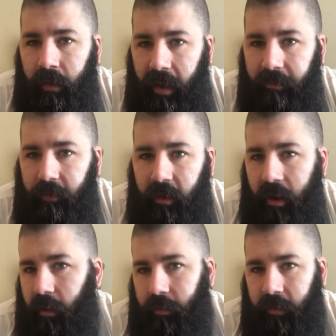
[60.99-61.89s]

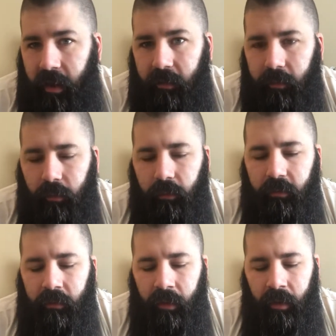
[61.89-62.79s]
Aftercare for
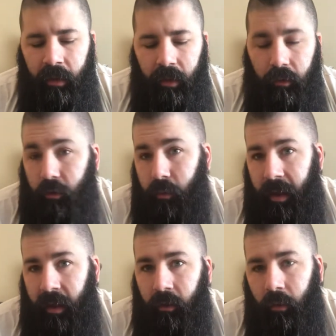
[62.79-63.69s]
tattoos, new and